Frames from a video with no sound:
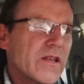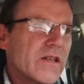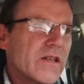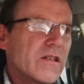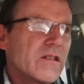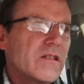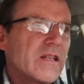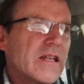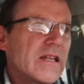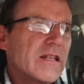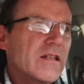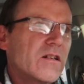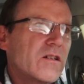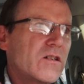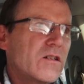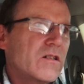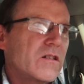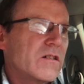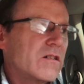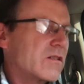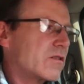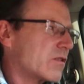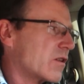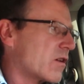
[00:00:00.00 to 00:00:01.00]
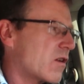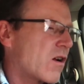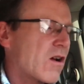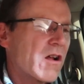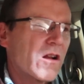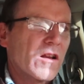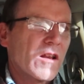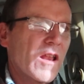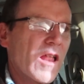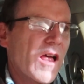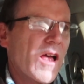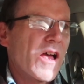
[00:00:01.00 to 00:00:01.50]
at dealers and
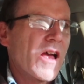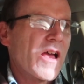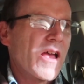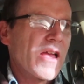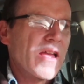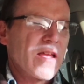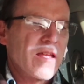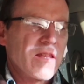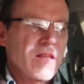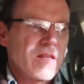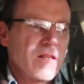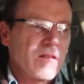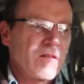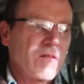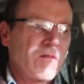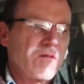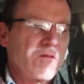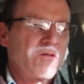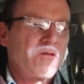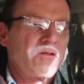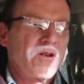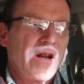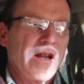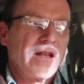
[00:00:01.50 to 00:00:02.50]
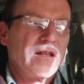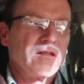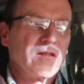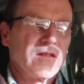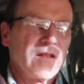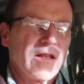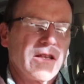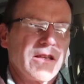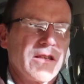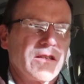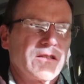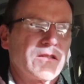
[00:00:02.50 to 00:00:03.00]
online and
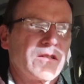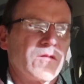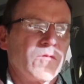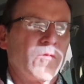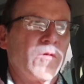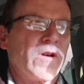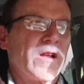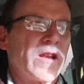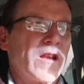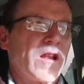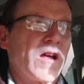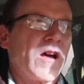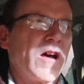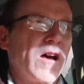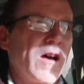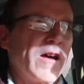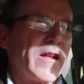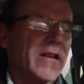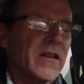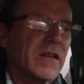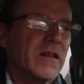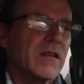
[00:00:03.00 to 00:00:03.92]
Craigslist and whatnot,